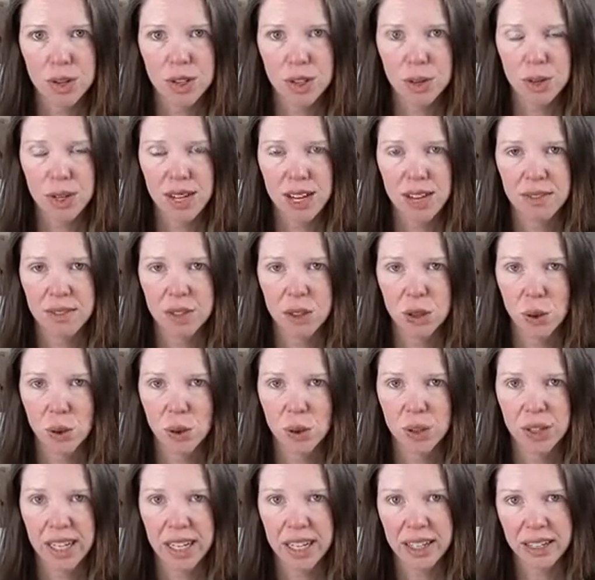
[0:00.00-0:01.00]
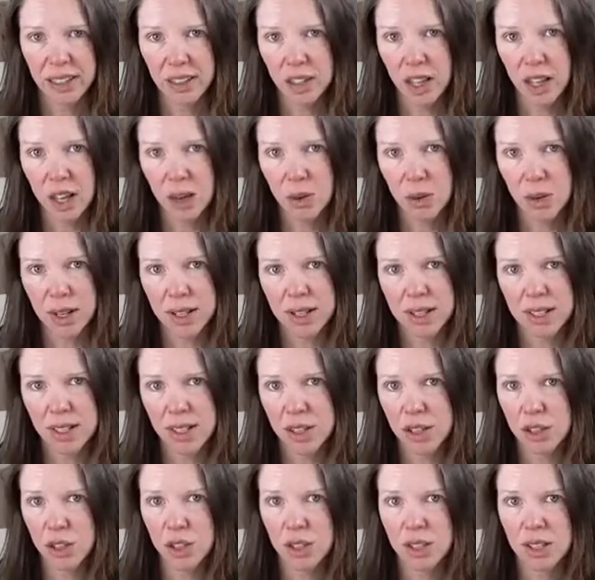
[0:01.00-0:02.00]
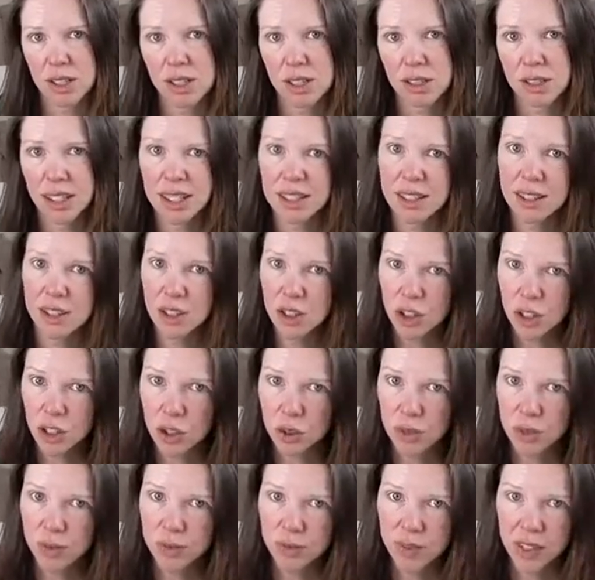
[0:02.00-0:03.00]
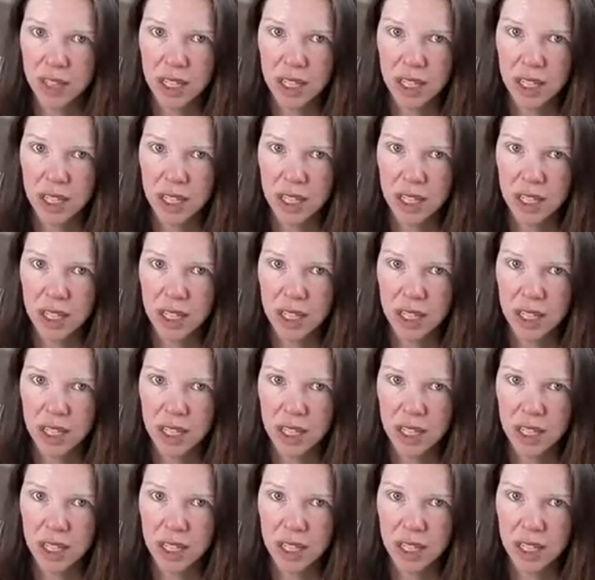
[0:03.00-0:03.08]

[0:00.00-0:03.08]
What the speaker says: So we have the old analog ones that you just listen to.